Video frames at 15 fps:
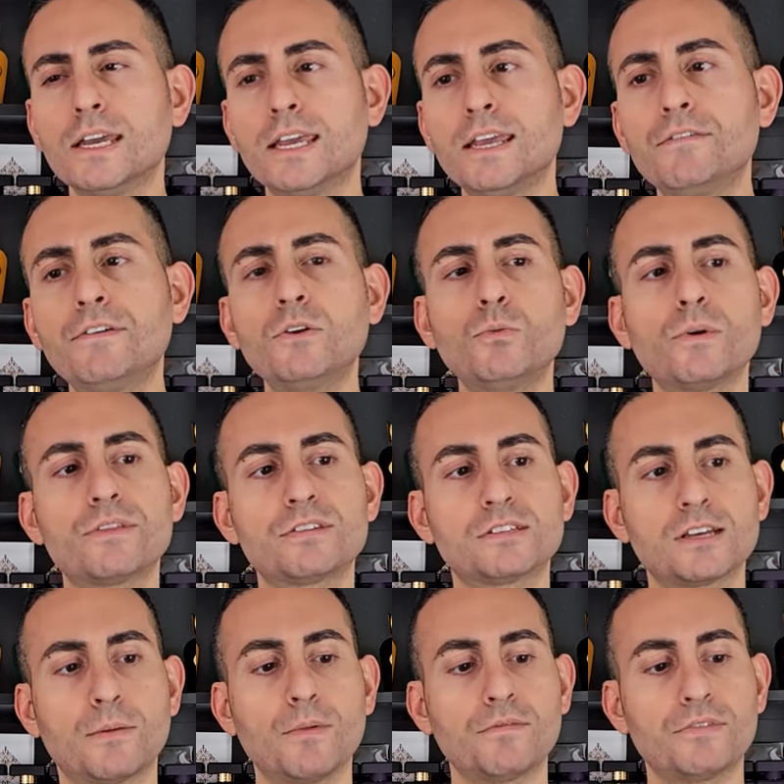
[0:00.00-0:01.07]
Even with
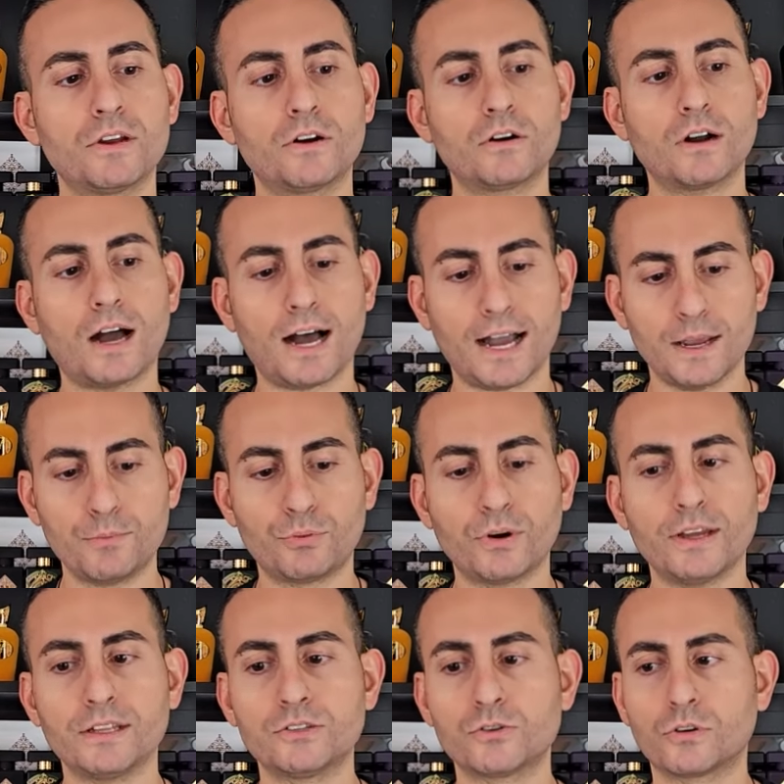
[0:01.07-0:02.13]
some of their
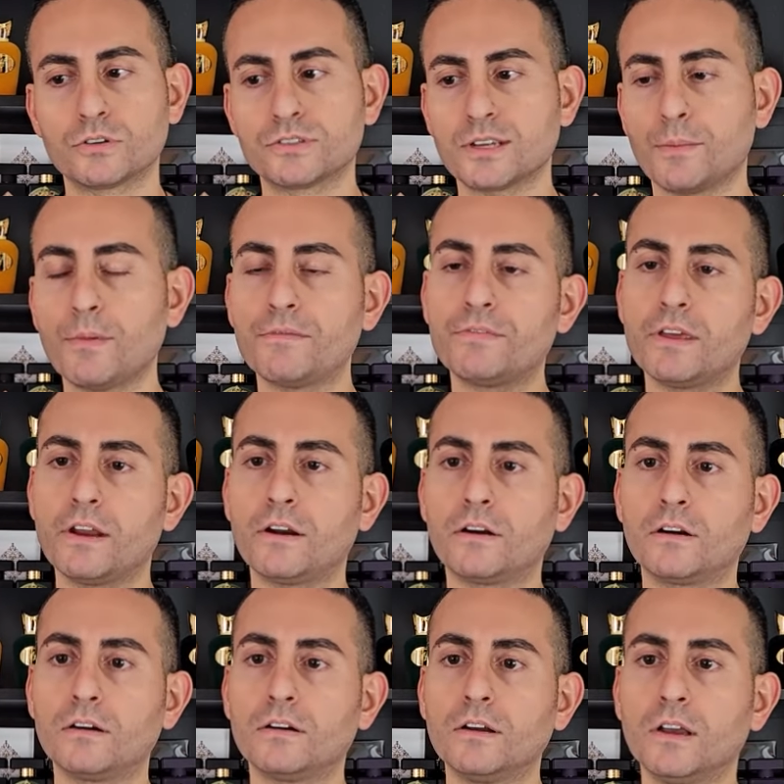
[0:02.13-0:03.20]
hybrids or some of
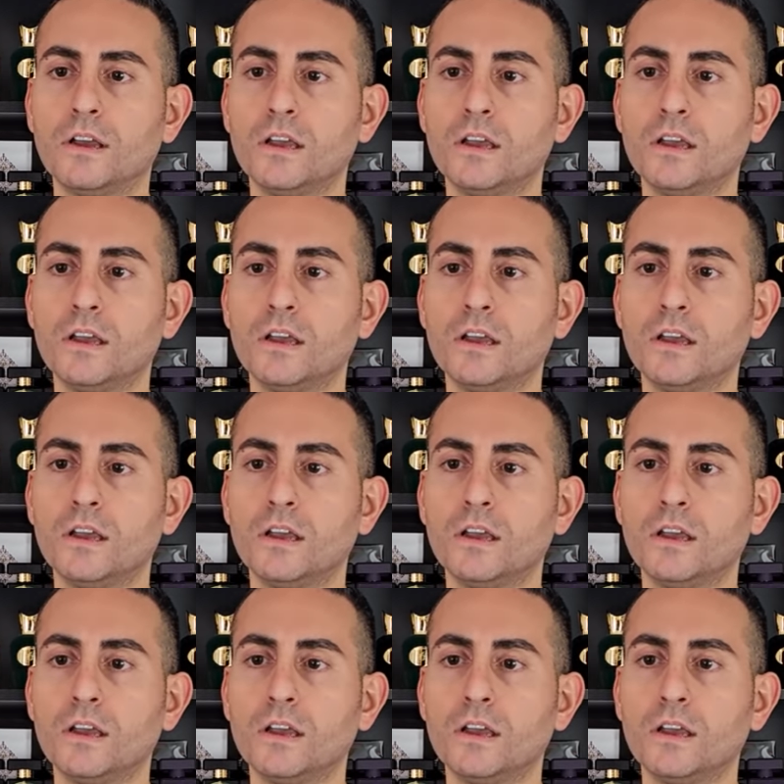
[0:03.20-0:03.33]
their,